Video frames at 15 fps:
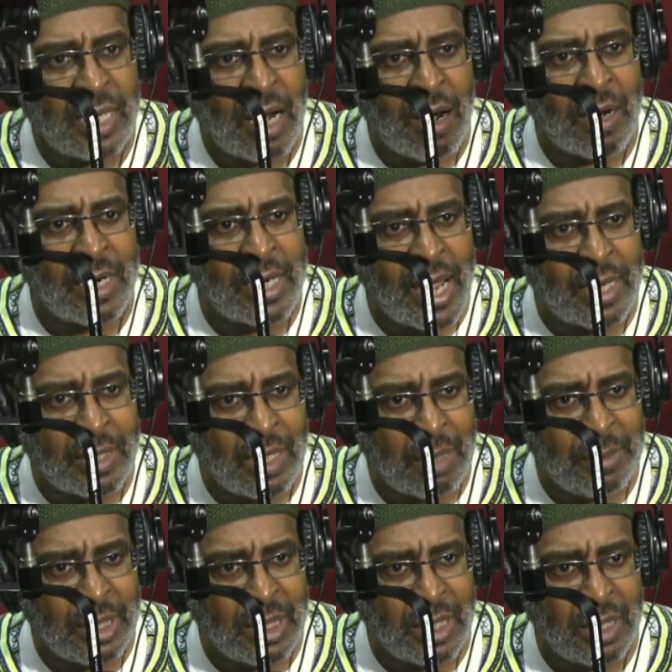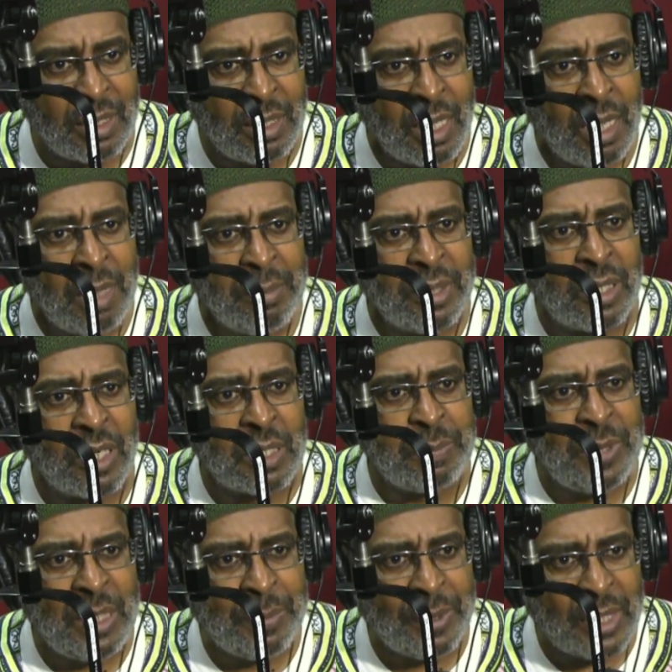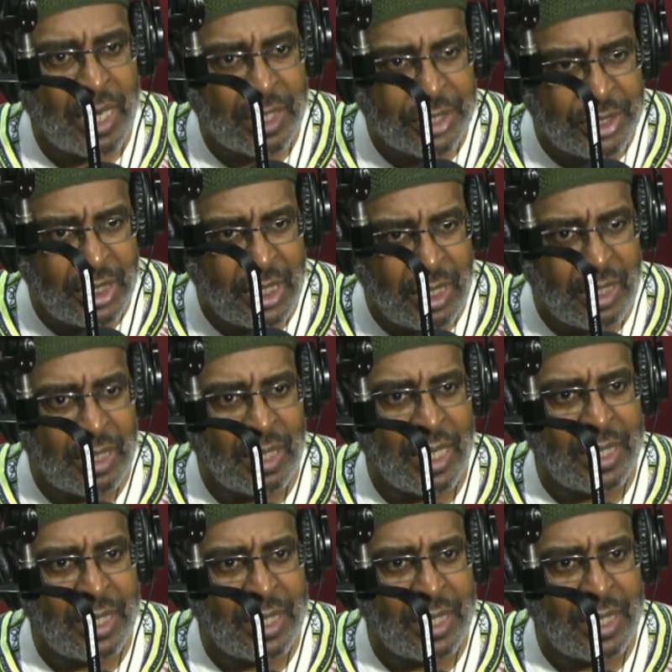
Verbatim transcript: are not coming in because people are cheating